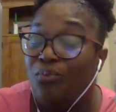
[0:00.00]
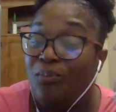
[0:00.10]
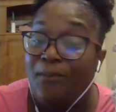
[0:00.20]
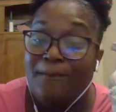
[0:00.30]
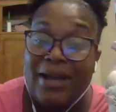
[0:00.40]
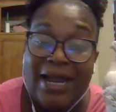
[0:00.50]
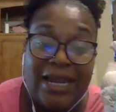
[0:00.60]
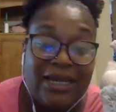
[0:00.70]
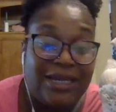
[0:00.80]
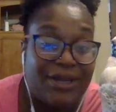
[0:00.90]

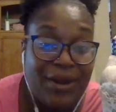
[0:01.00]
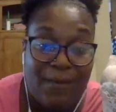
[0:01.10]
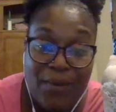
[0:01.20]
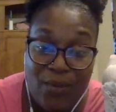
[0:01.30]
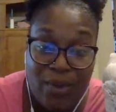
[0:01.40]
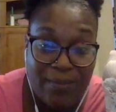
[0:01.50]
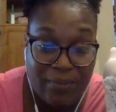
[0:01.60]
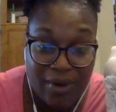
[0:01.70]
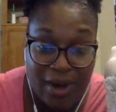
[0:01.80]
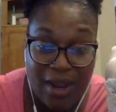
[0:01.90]
my number one
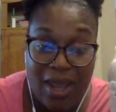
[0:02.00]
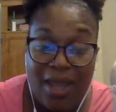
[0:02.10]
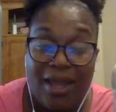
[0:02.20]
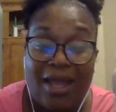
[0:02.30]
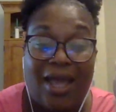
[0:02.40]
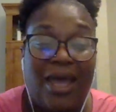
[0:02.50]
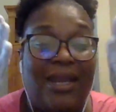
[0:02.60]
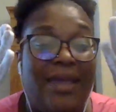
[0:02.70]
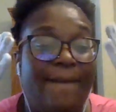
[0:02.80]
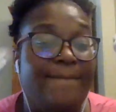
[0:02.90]
prayer. God,
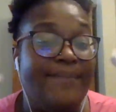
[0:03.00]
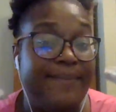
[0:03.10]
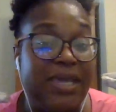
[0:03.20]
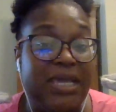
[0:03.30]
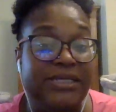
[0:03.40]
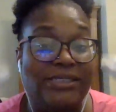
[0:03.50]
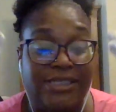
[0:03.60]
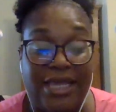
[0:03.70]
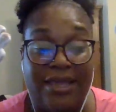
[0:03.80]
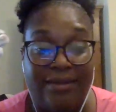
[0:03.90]
let me
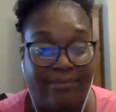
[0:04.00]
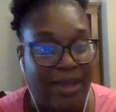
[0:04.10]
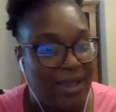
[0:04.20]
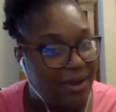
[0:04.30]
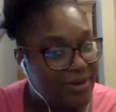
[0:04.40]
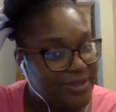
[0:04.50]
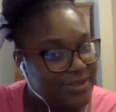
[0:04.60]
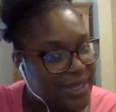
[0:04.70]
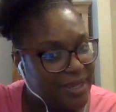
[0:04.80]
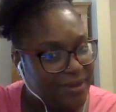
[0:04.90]
see. My hair
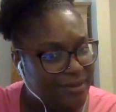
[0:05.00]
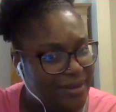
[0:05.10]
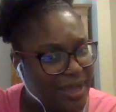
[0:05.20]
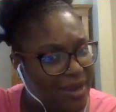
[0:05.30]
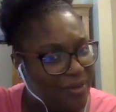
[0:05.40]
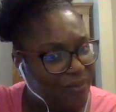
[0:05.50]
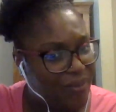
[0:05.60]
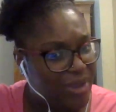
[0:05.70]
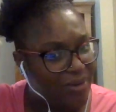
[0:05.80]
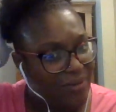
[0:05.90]
is like kind of
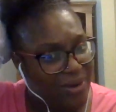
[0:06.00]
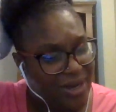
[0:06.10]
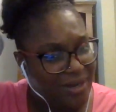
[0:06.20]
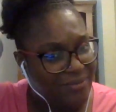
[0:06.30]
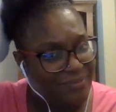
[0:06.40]
weird, right?